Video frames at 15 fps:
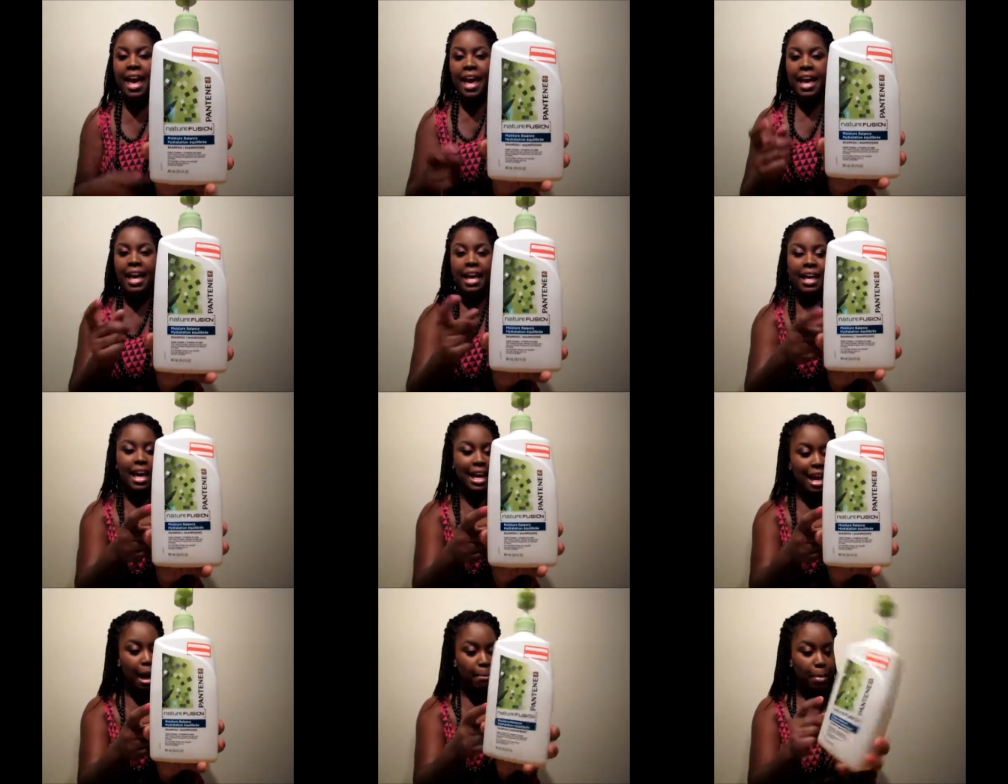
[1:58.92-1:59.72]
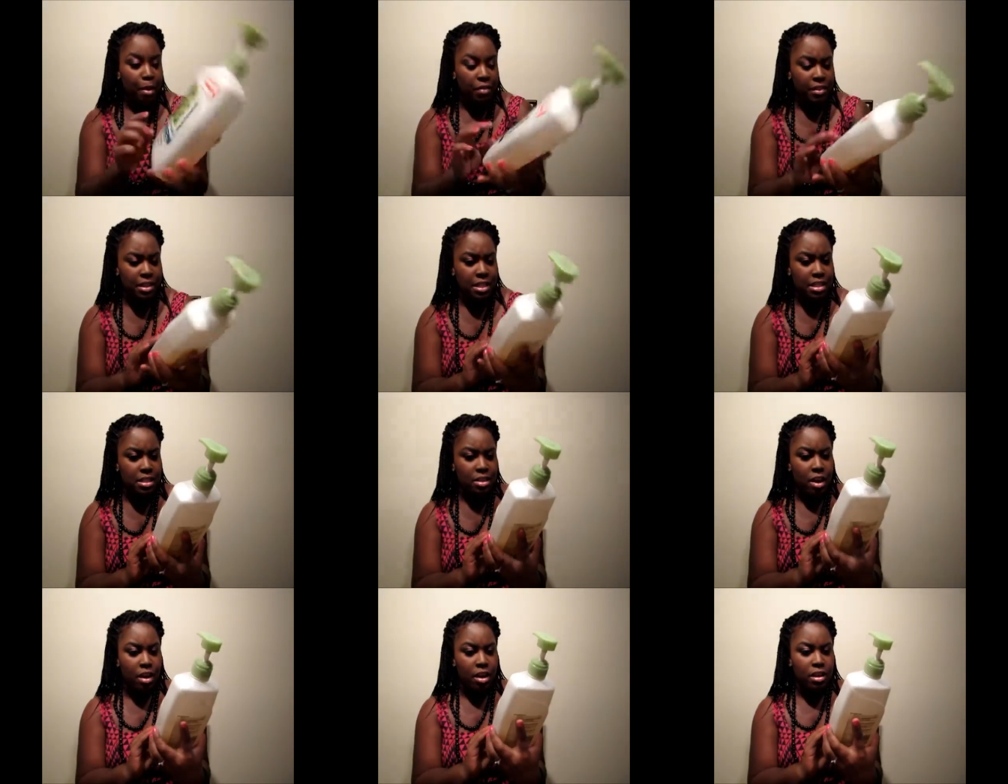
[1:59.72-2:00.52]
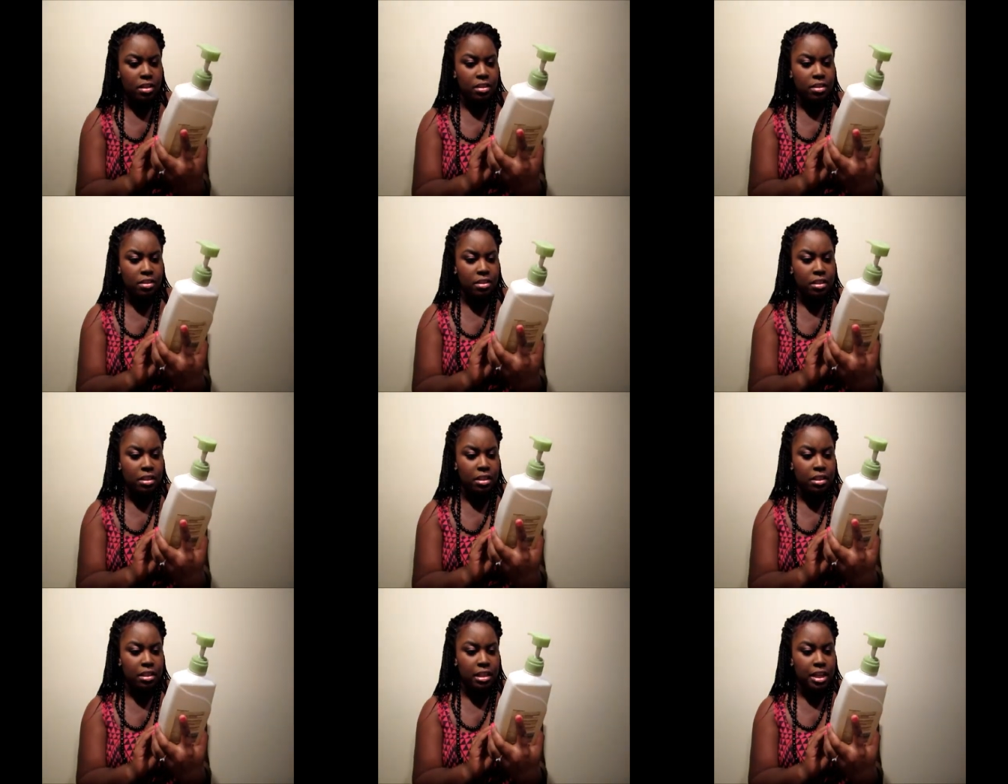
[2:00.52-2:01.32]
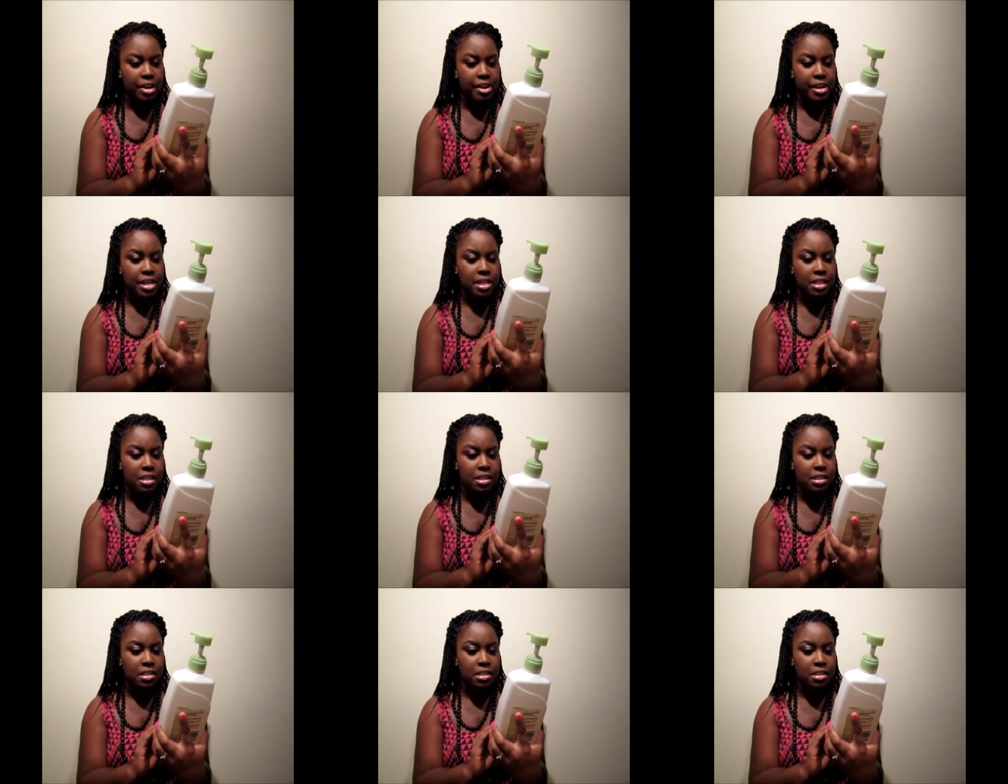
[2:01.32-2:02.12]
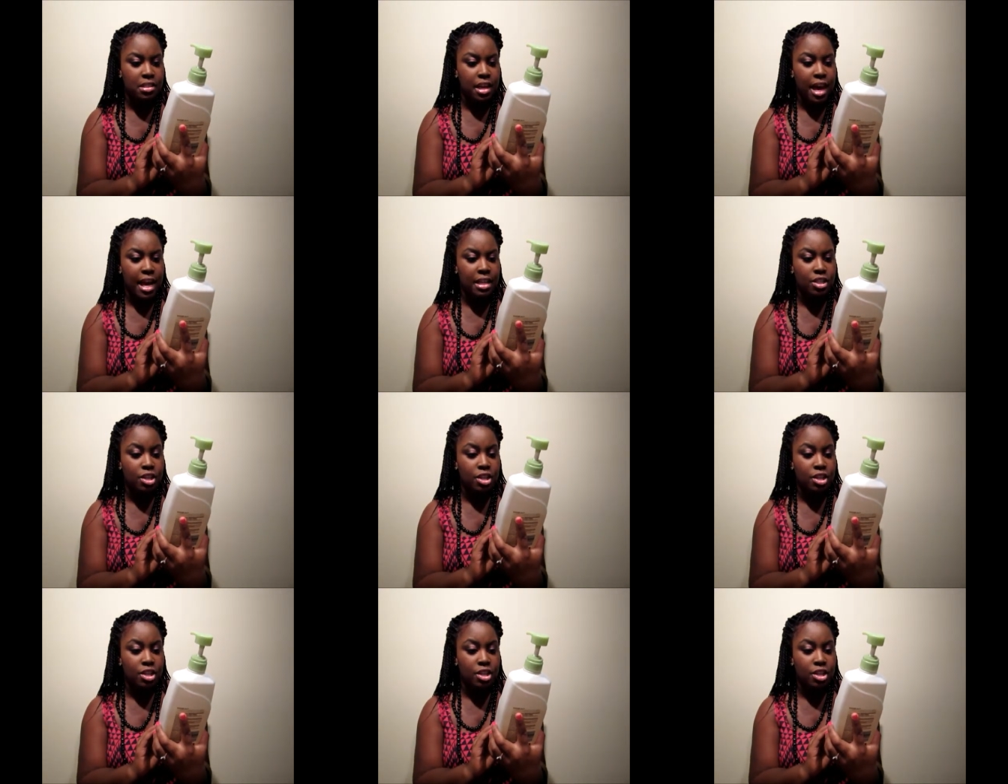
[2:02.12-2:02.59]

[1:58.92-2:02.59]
And I got both of these on clearance at